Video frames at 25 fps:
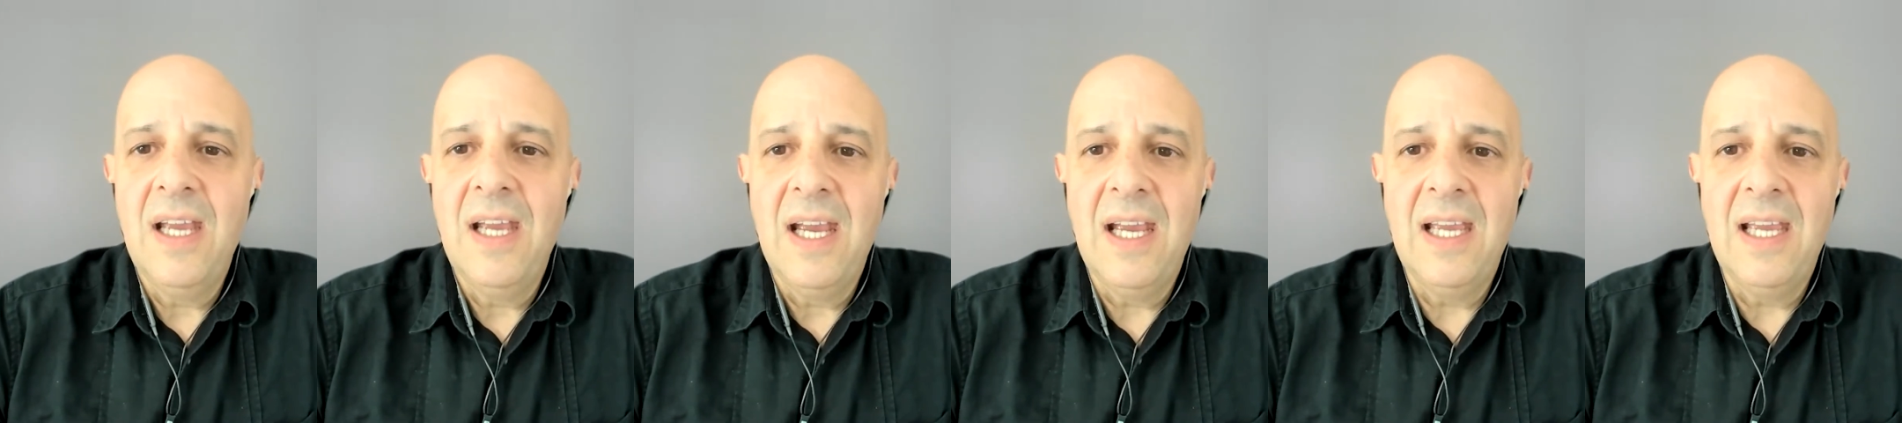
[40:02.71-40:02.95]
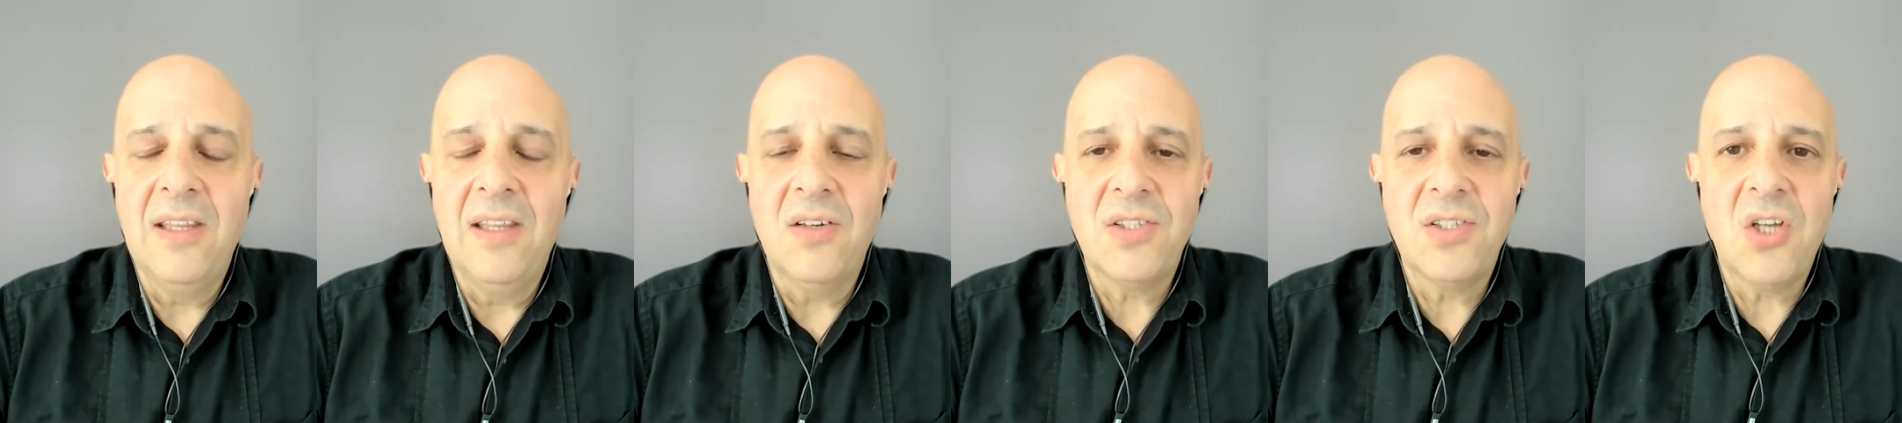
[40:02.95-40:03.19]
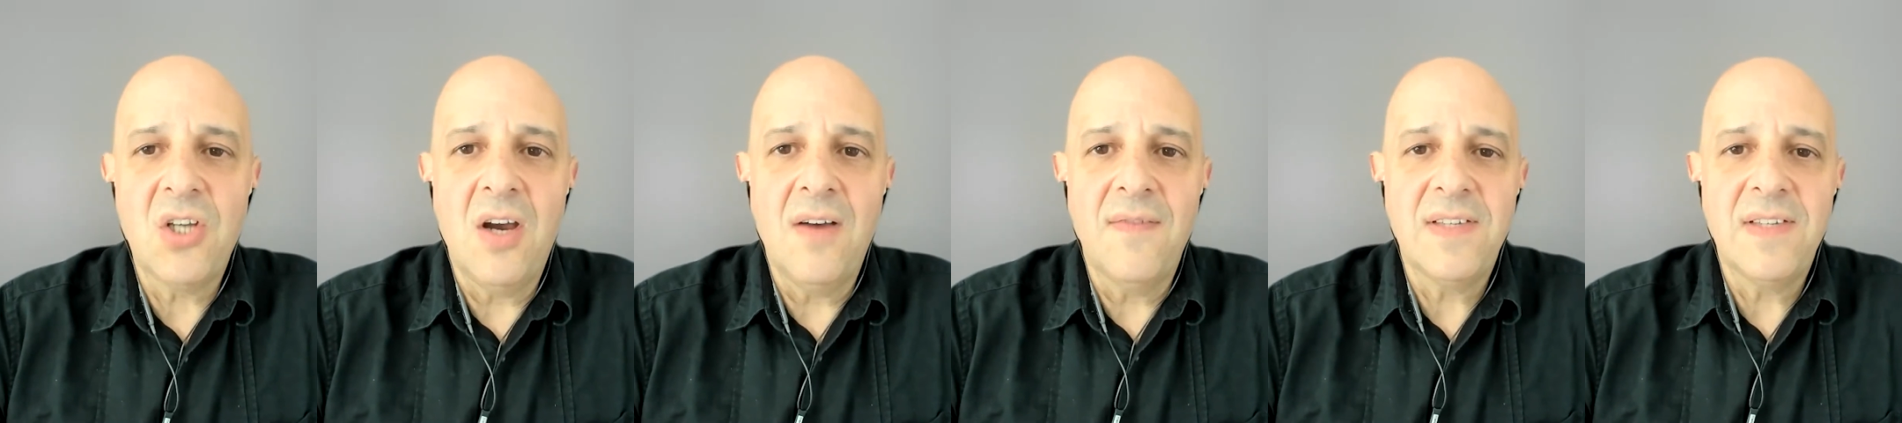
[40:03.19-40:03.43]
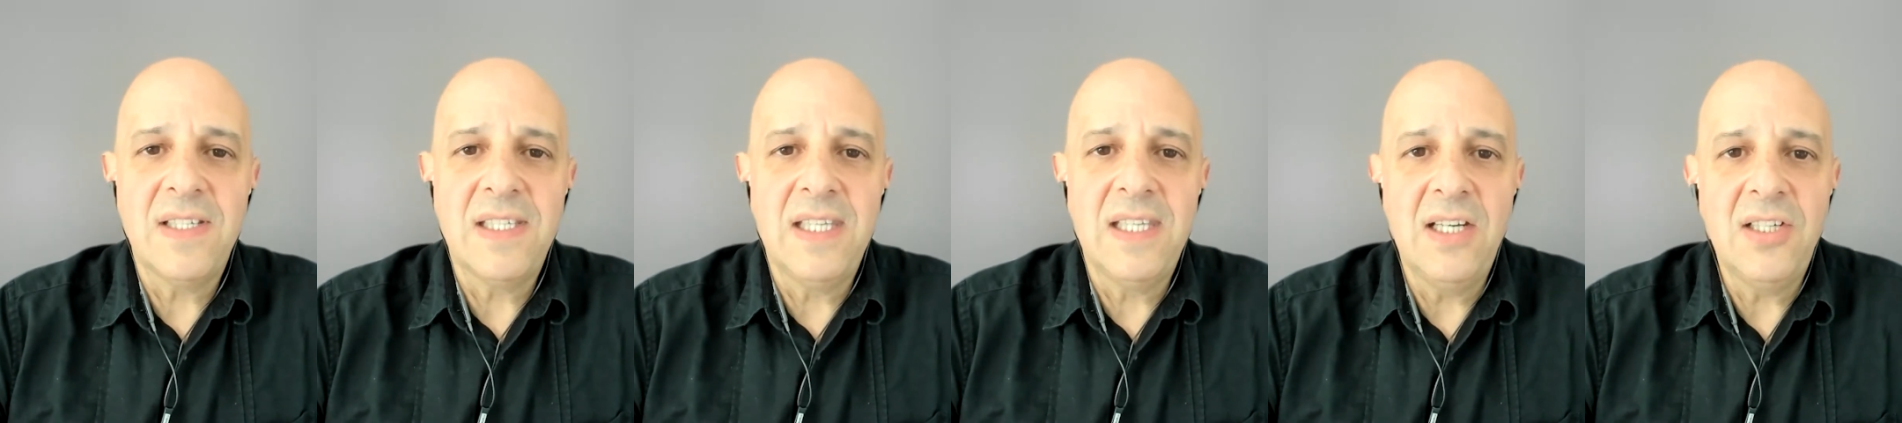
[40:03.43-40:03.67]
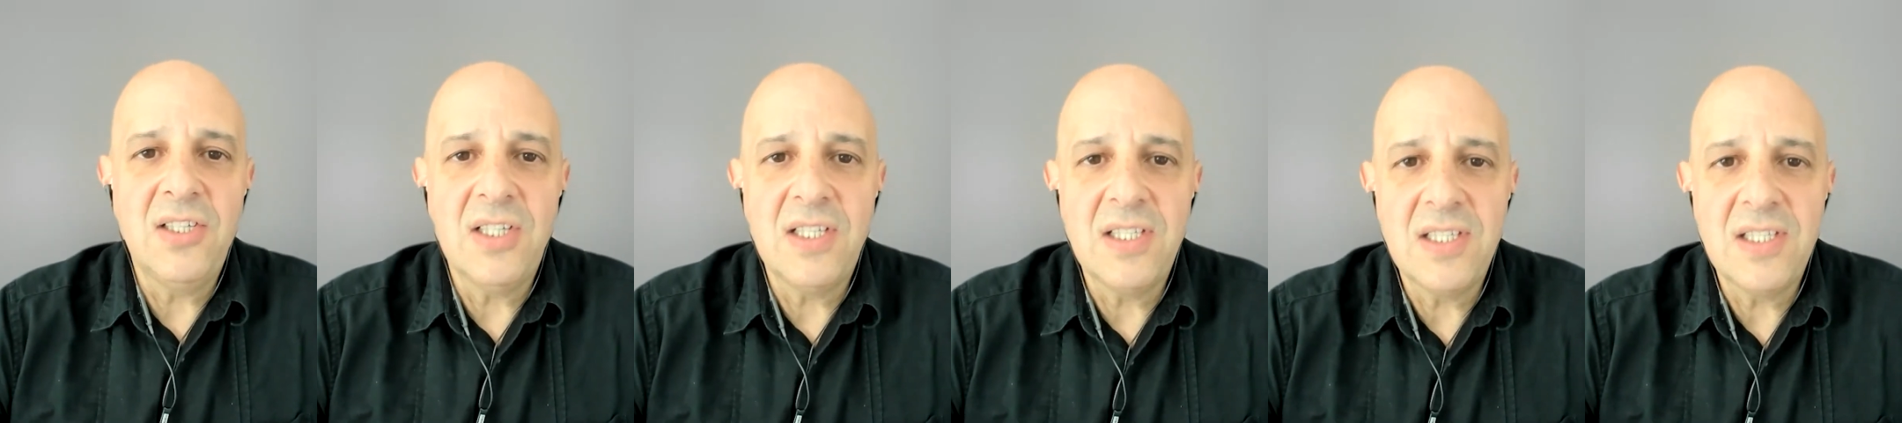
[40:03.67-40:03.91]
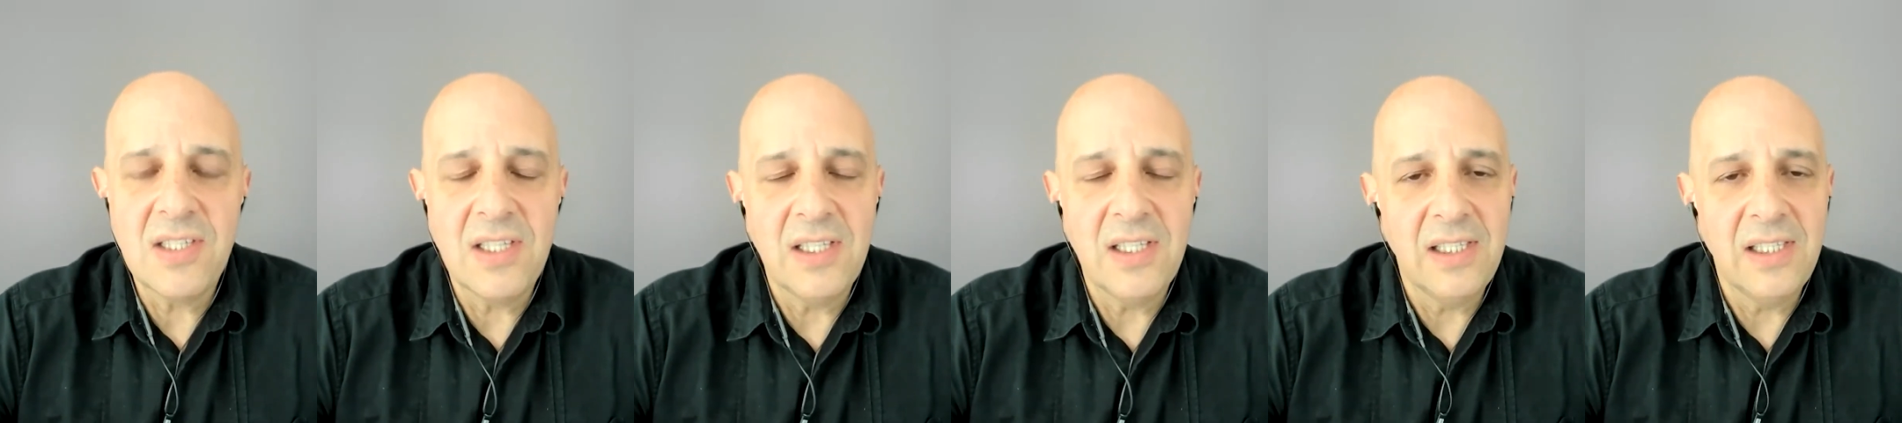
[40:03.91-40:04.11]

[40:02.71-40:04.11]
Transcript: And those conversations